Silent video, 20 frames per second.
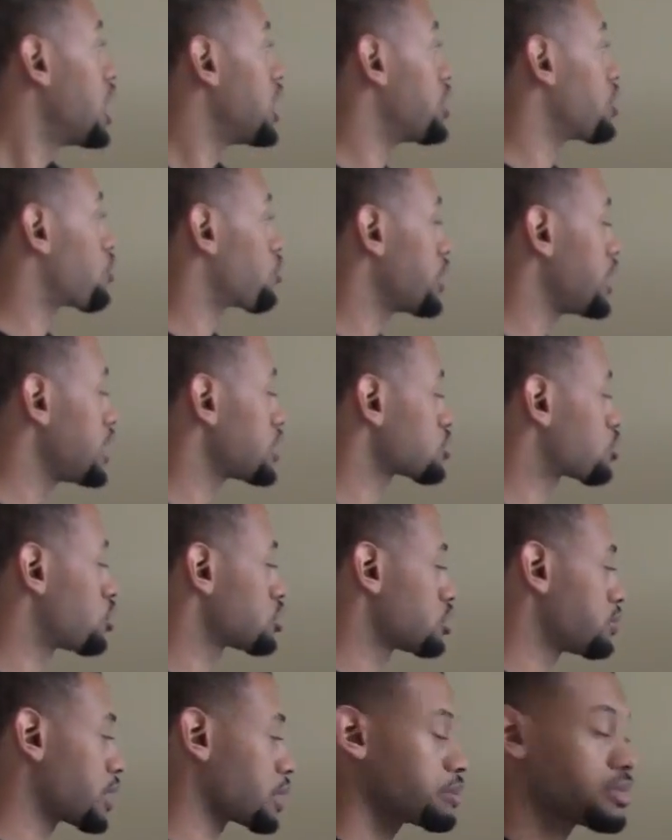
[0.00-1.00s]
and a REIT is
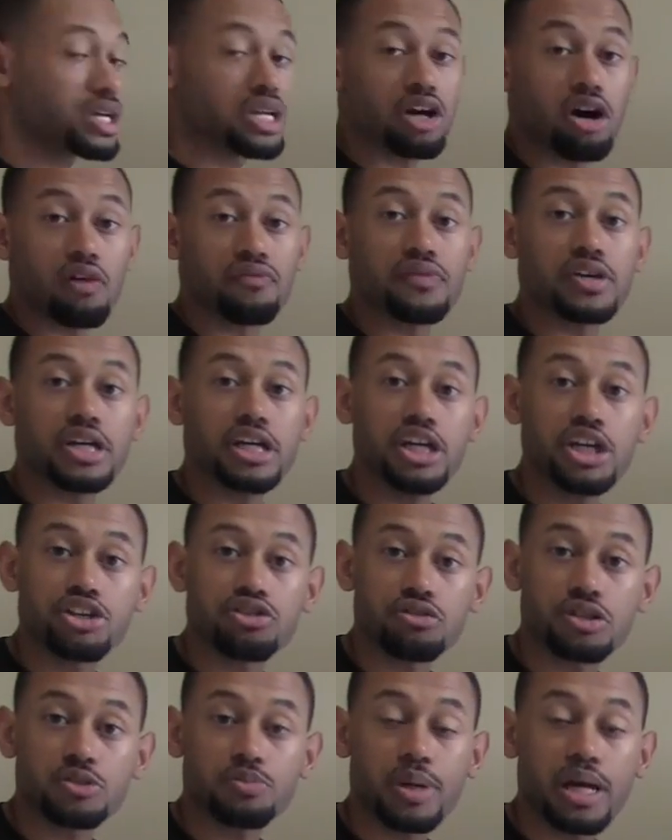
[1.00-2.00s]
going to make money off the
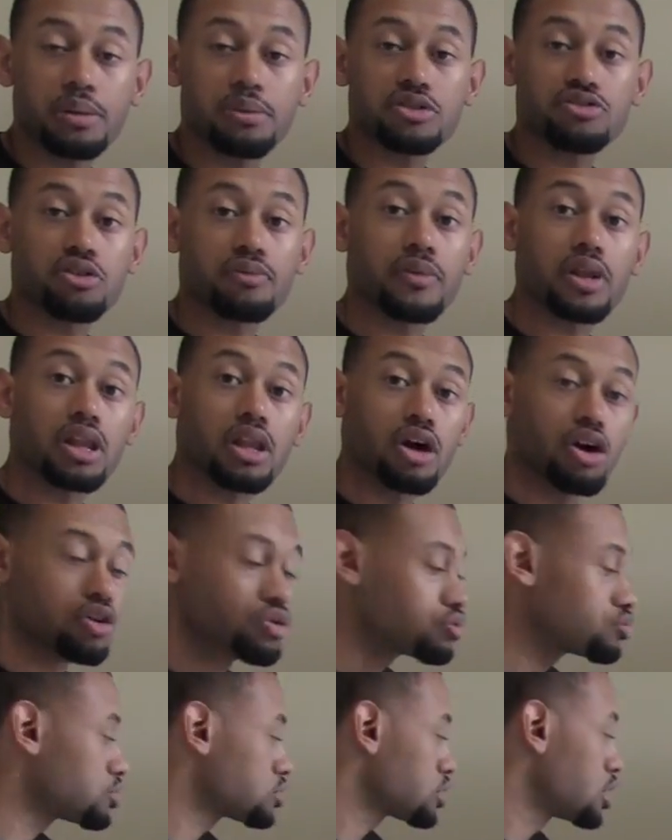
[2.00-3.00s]
interest payments from the
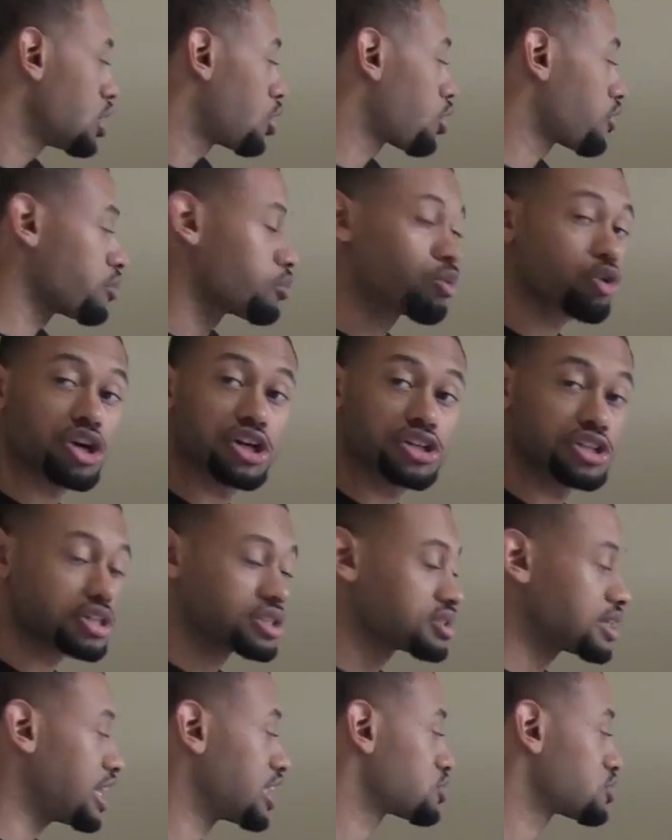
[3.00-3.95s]
loans or the mortgages,